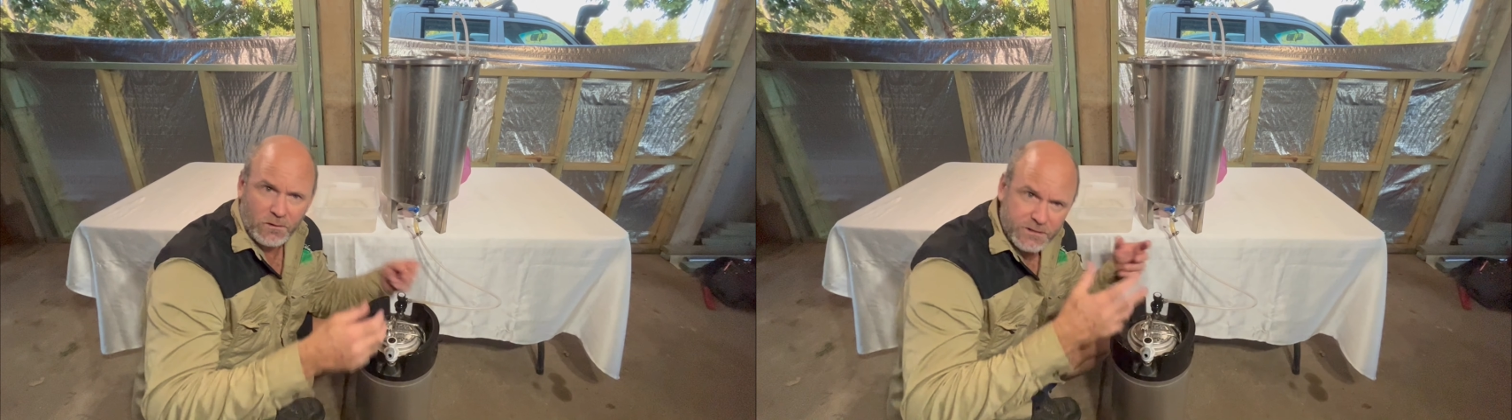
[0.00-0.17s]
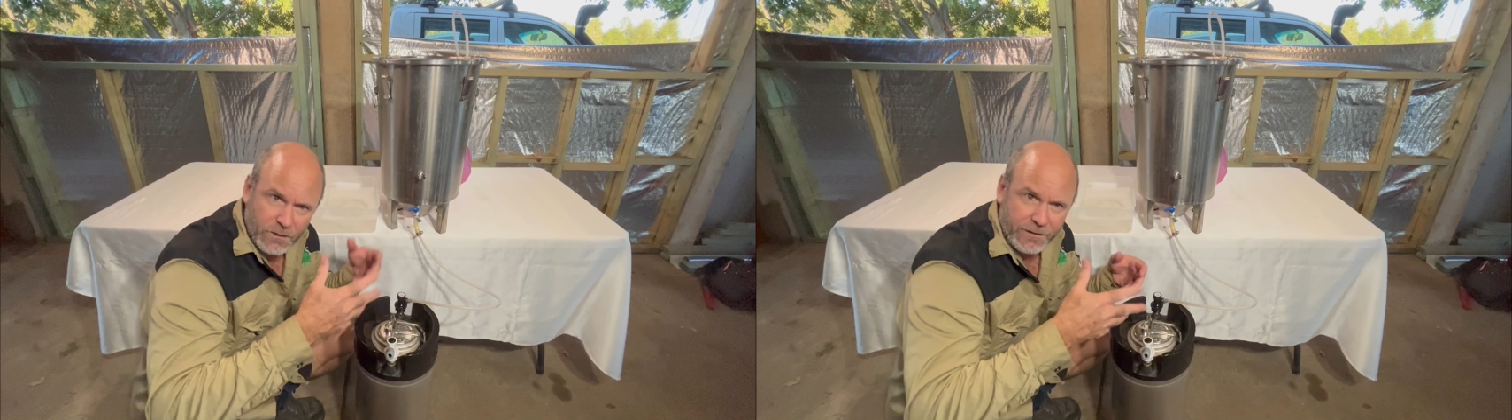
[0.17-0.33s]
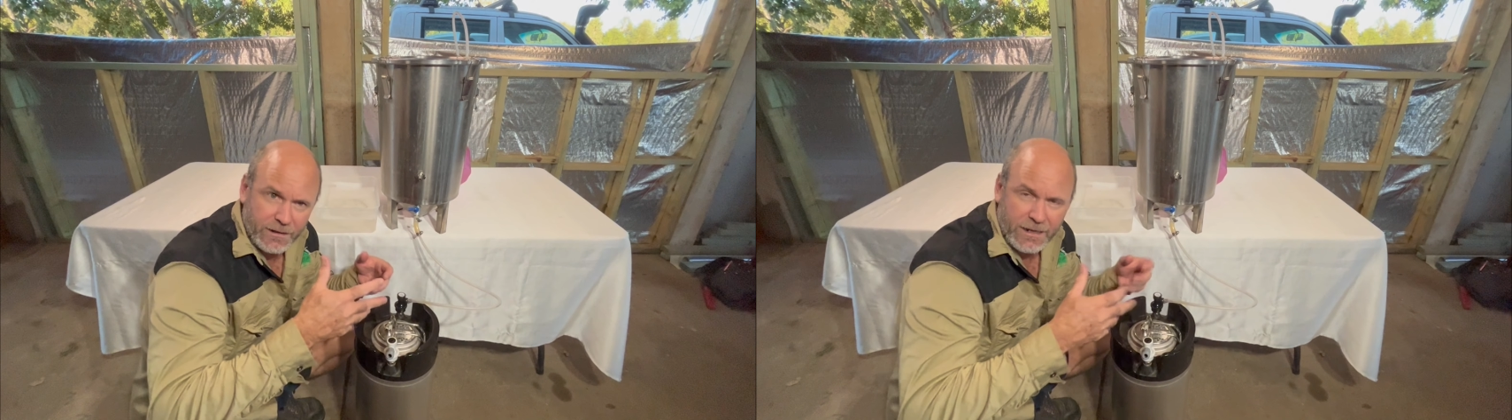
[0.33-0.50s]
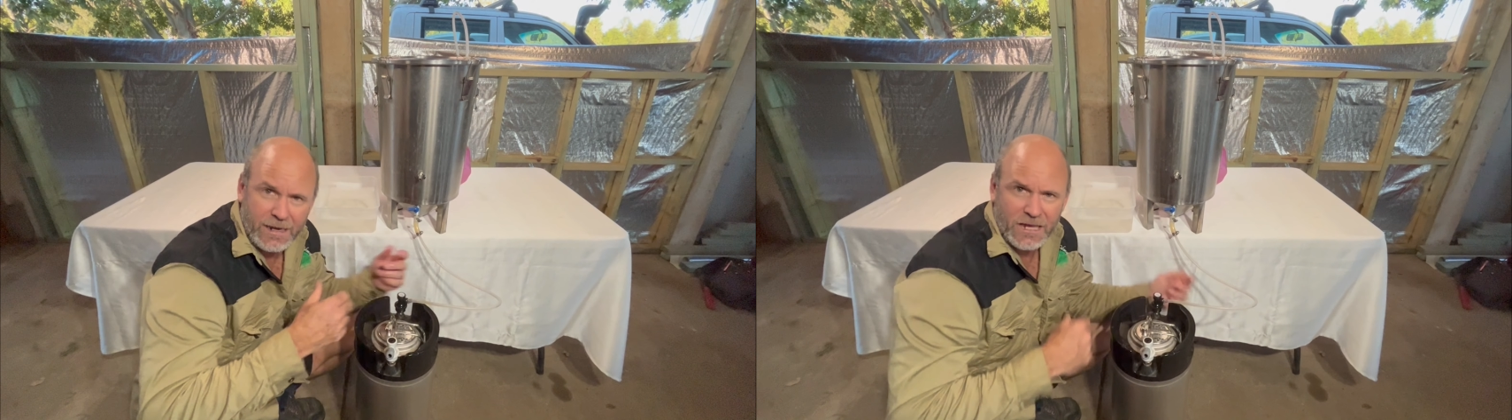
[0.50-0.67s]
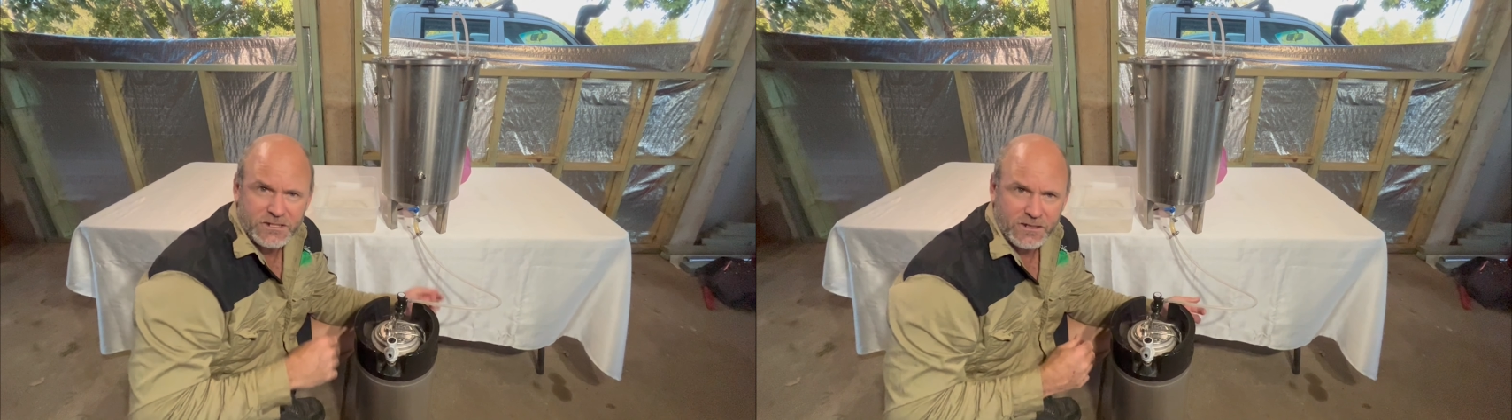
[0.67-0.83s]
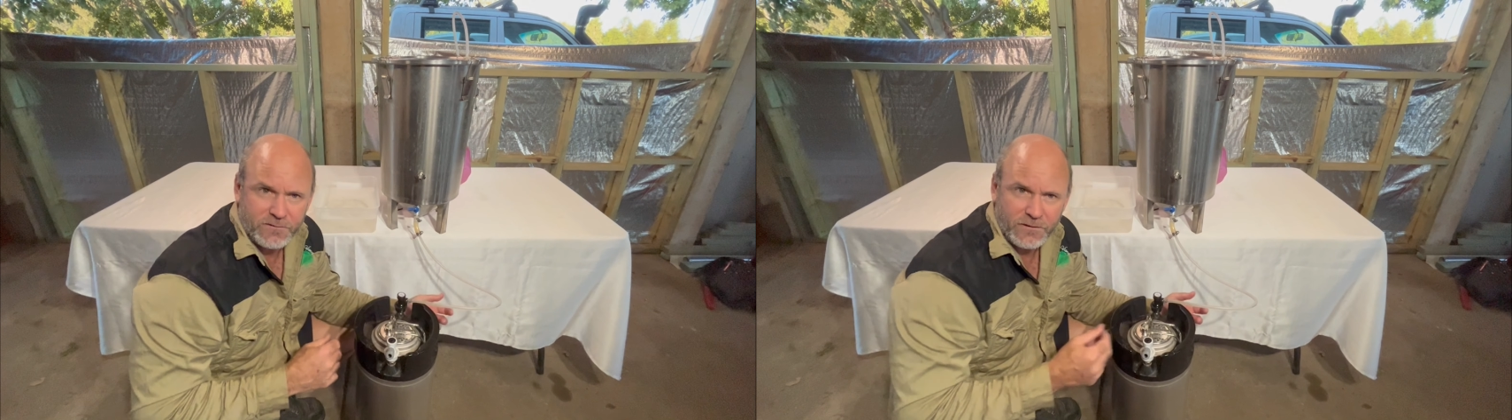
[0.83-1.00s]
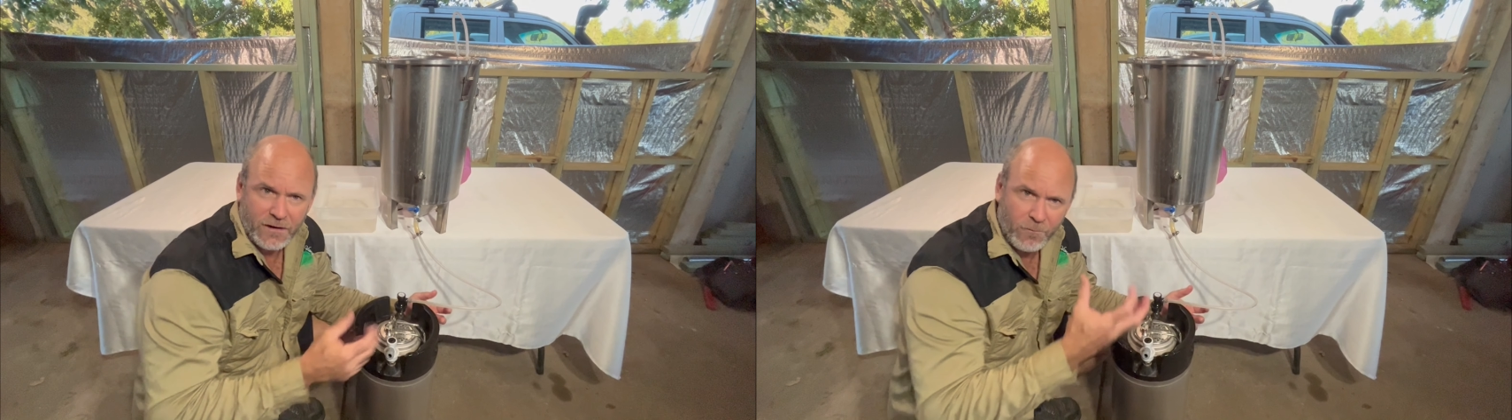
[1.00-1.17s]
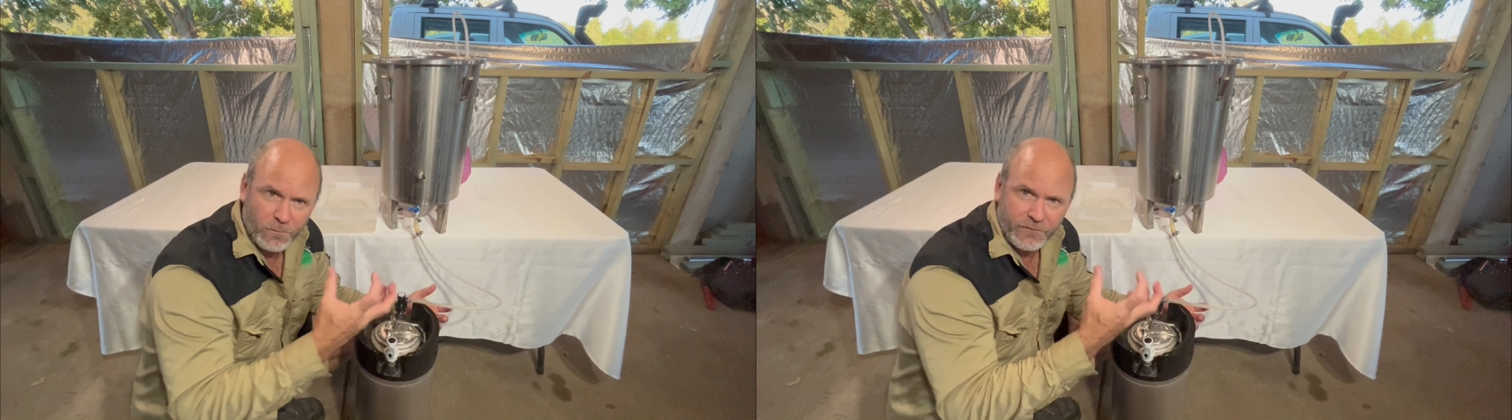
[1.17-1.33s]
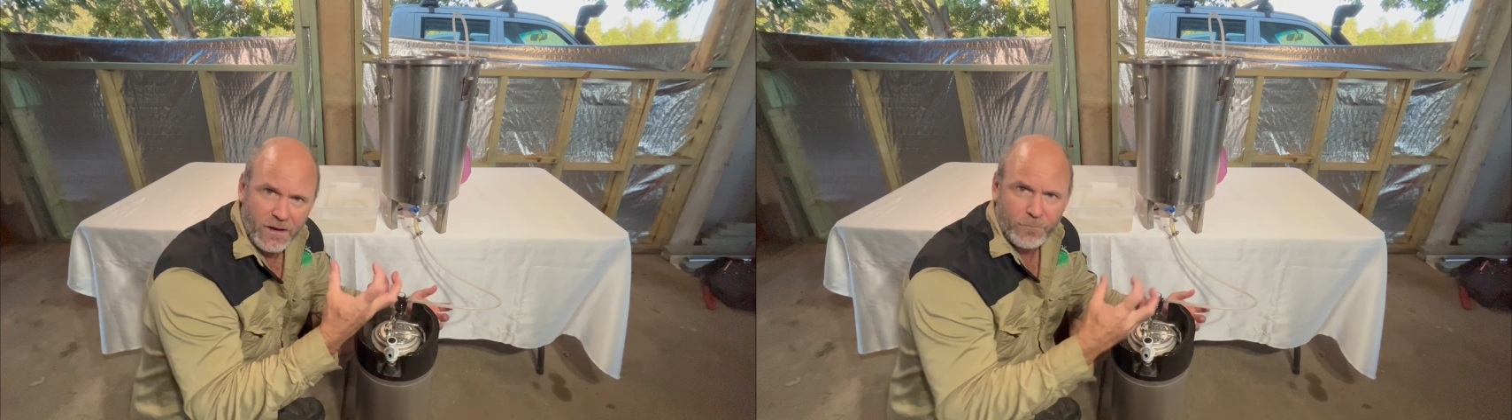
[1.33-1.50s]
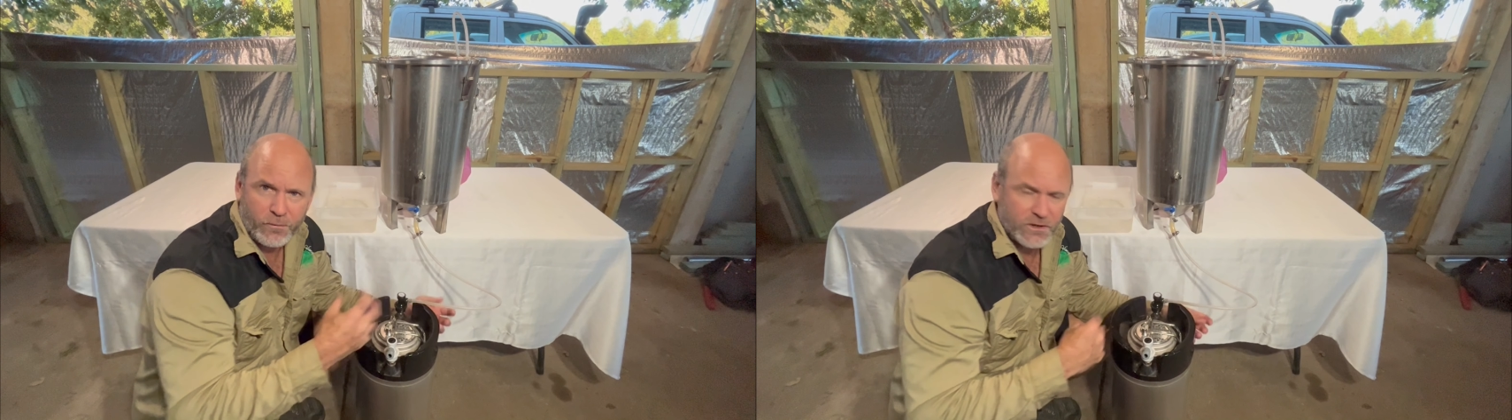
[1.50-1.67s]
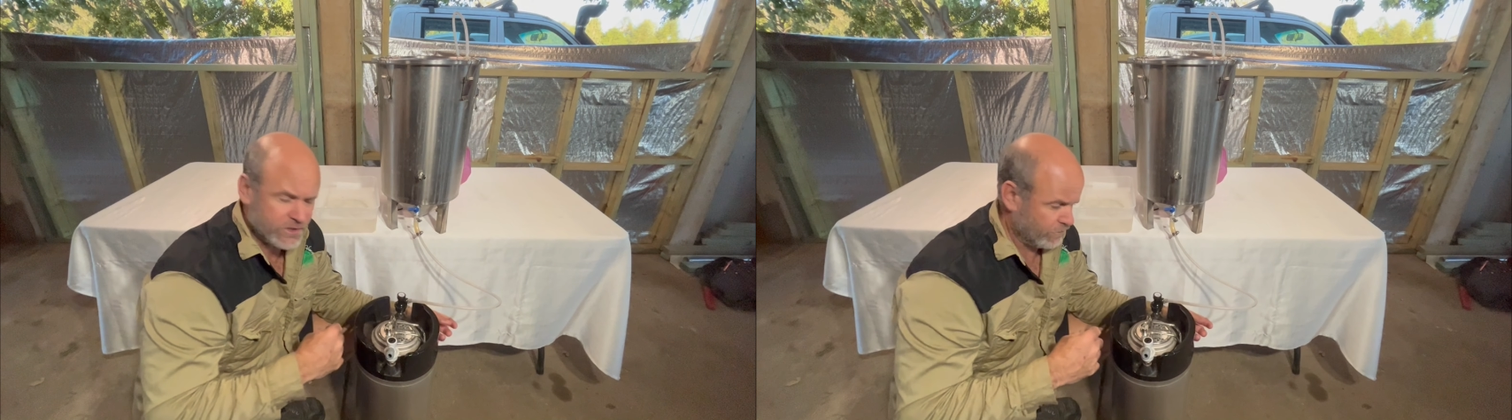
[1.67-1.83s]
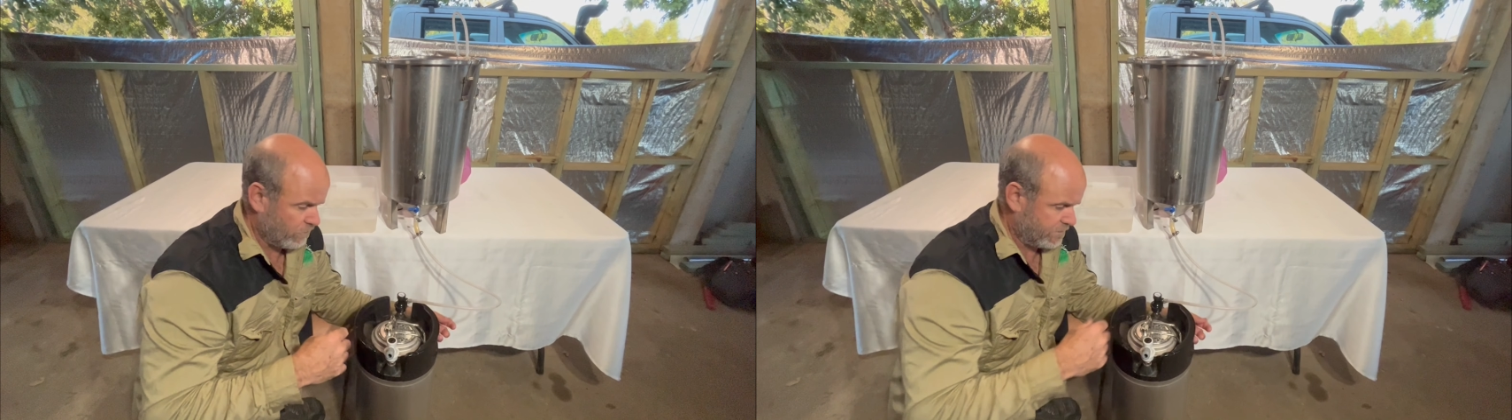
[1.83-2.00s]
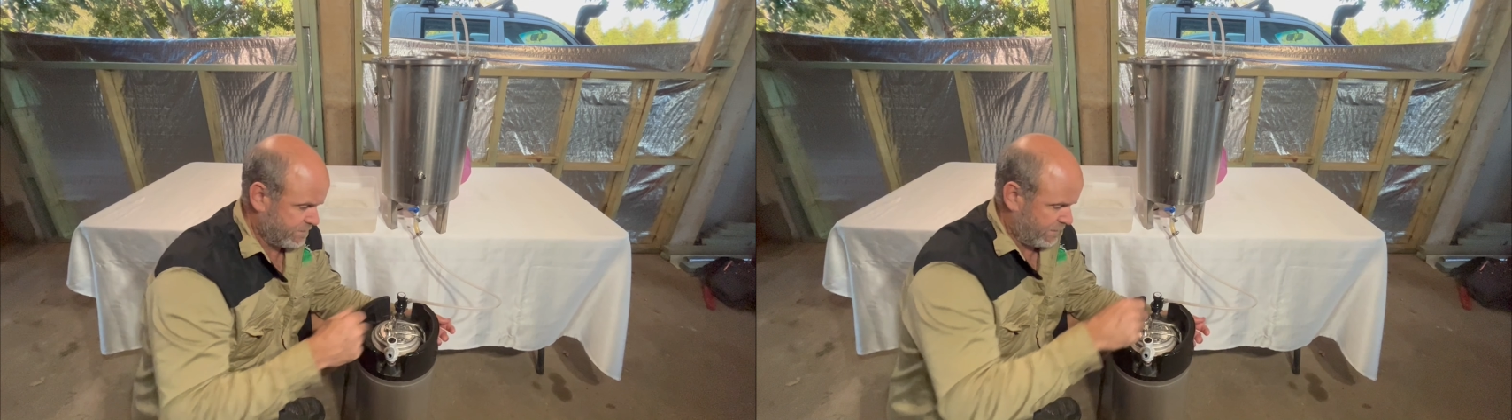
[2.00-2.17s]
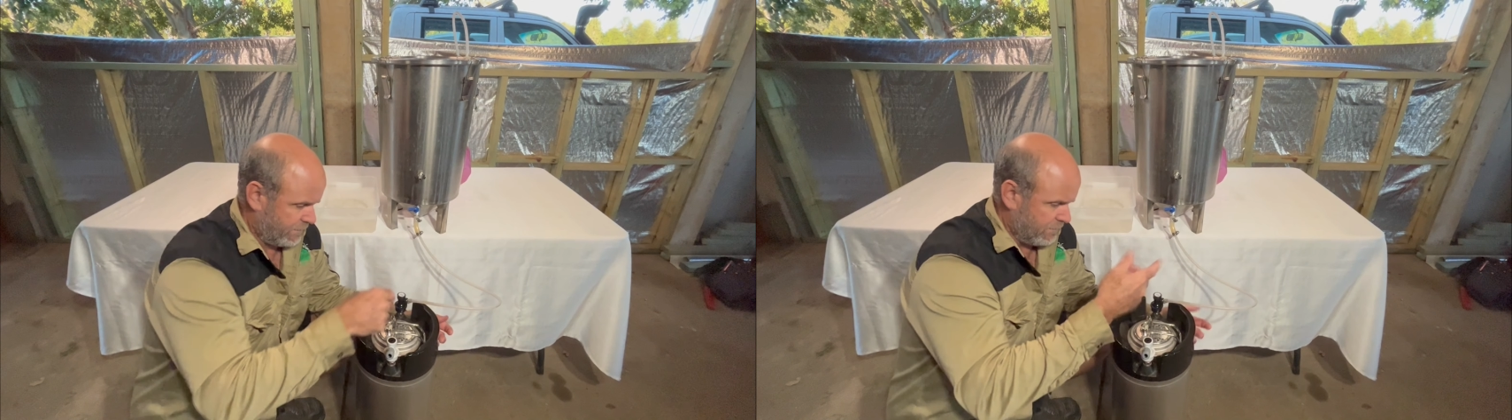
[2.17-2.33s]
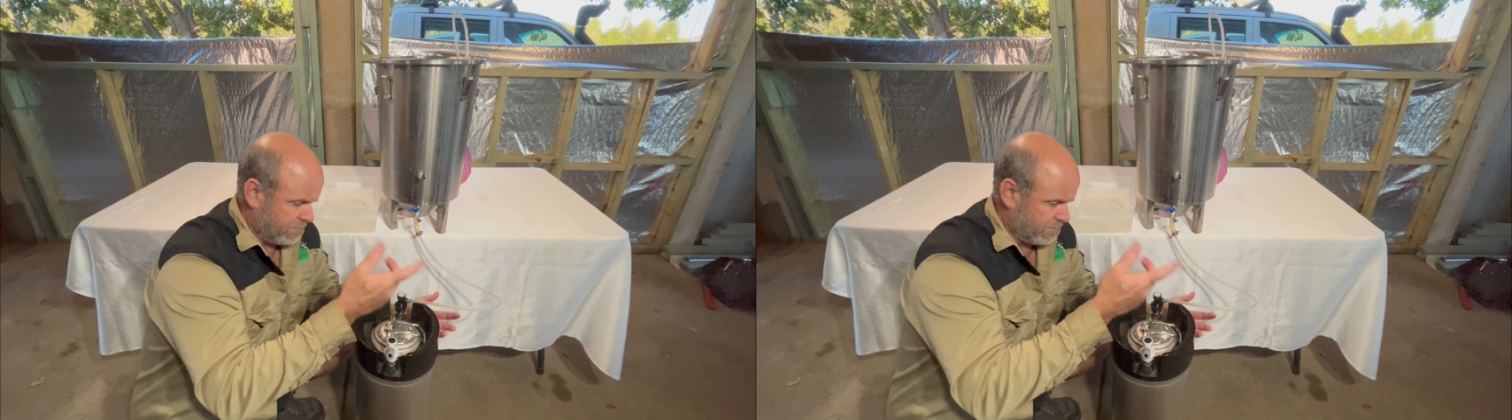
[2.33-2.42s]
so it can actually fill up without pressurising.